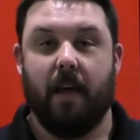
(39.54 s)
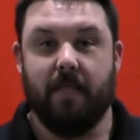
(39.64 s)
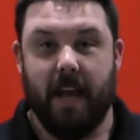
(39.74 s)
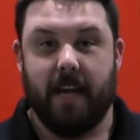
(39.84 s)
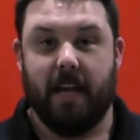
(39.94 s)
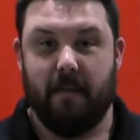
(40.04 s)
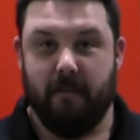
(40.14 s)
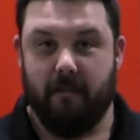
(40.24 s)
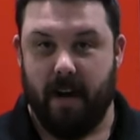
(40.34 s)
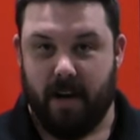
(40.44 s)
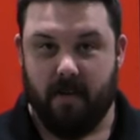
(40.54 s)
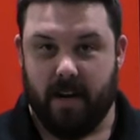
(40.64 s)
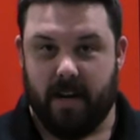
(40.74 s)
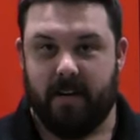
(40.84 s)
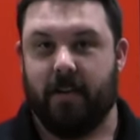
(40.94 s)
they can
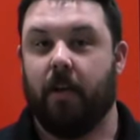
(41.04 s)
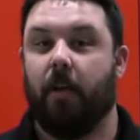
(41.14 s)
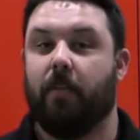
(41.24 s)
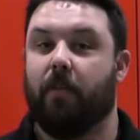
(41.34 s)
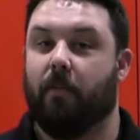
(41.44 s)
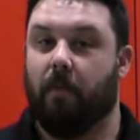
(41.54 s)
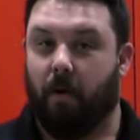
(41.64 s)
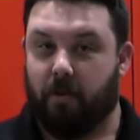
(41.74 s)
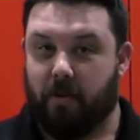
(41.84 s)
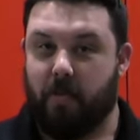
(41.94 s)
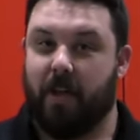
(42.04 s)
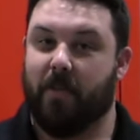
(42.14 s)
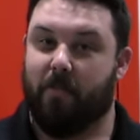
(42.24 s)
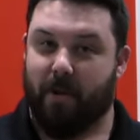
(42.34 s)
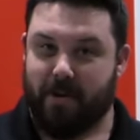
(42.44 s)
vary the volume and
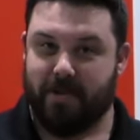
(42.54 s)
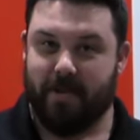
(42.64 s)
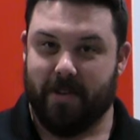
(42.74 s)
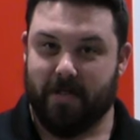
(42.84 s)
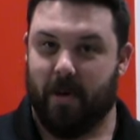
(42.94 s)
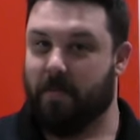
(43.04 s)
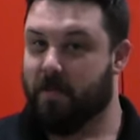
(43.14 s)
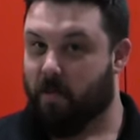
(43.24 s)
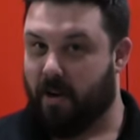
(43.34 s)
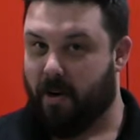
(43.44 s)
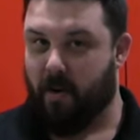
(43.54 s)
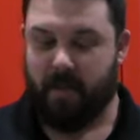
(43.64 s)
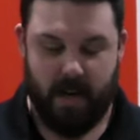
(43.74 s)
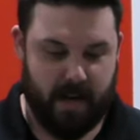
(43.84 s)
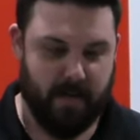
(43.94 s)
the pressure of these pumps. And we're gonna go over
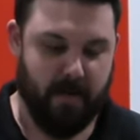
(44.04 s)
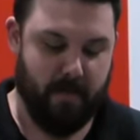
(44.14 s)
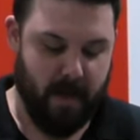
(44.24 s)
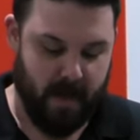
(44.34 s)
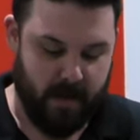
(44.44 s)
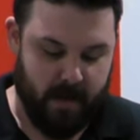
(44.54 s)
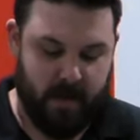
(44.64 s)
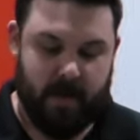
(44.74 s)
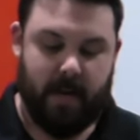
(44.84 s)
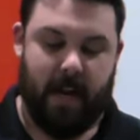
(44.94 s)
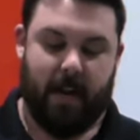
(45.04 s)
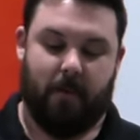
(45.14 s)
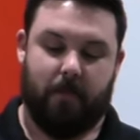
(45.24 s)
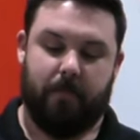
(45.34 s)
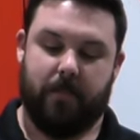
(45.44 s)
that here in a minute.
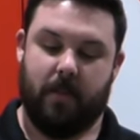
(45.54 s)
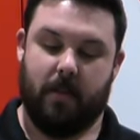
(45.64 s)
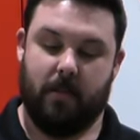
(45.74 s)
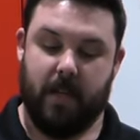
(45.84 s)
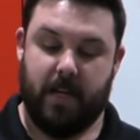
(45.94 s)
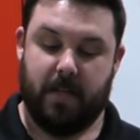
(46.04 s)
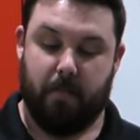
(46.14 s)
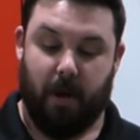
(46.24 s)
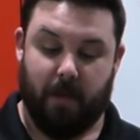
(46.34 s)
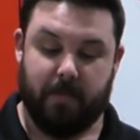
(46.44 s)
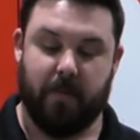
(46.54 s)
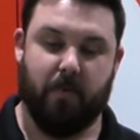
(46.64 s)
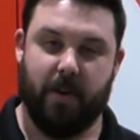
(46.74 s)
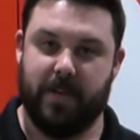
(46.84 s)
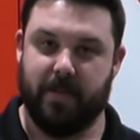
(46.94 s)
Now, these pumps are
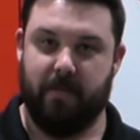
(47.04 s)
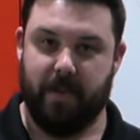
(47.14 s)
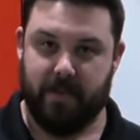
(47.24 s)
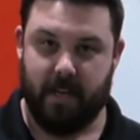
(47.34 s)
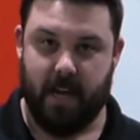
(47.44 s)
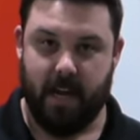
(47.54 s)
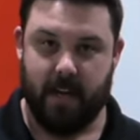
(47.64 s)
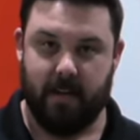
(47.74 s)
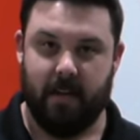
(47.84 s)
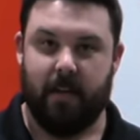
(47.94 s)
pretty sophisticated